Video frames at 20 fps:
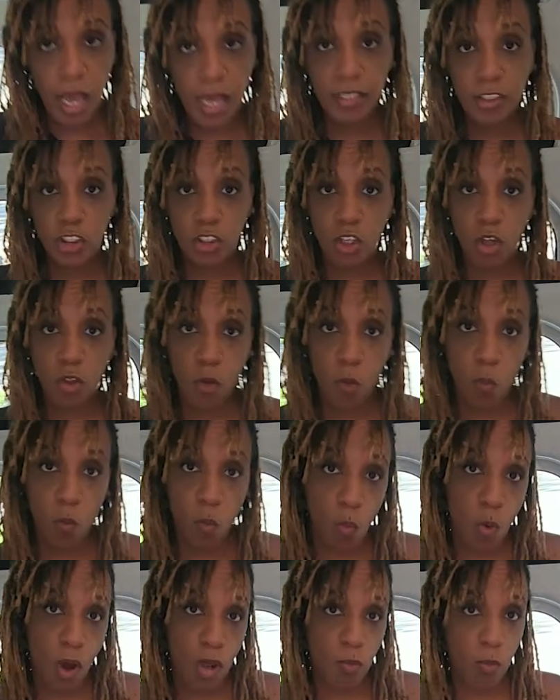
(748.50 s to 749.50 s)
And so the
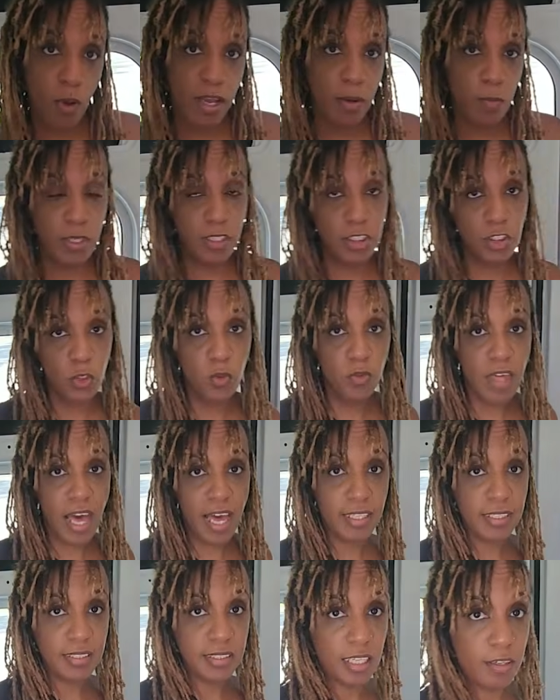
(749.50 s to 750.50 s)
one way we do
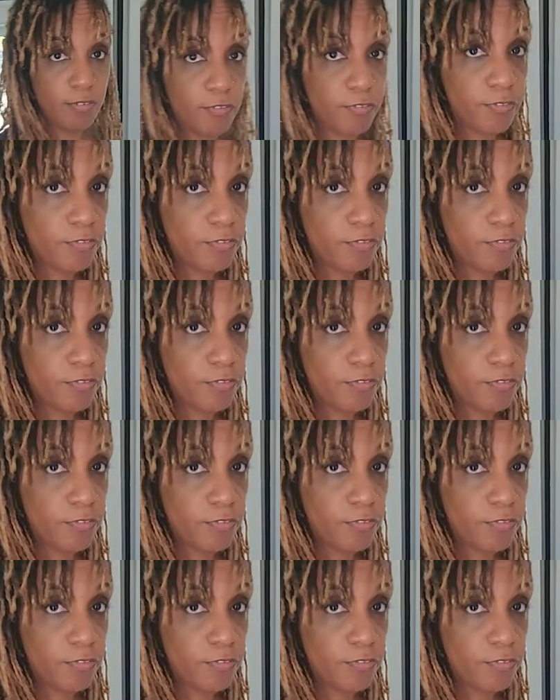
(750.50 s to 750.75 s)
that is